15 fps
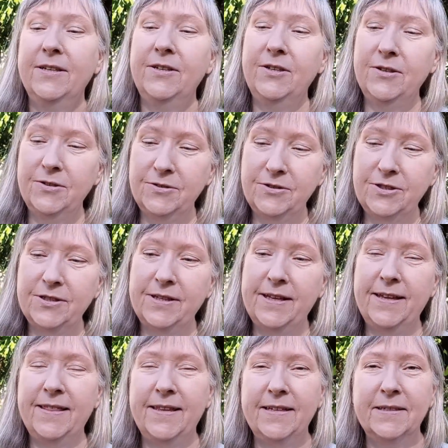
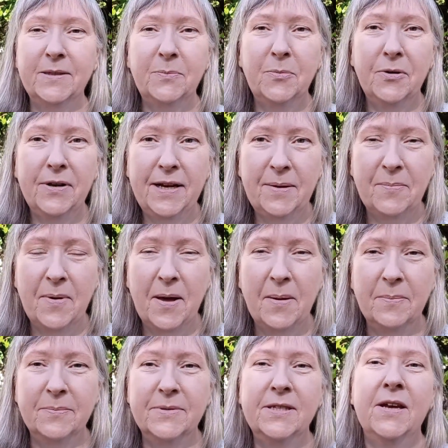usually these pretty
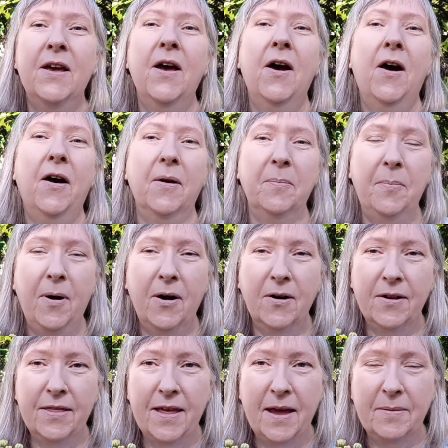mums are
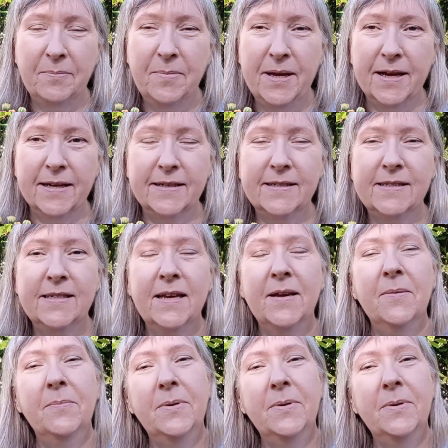part of that mix.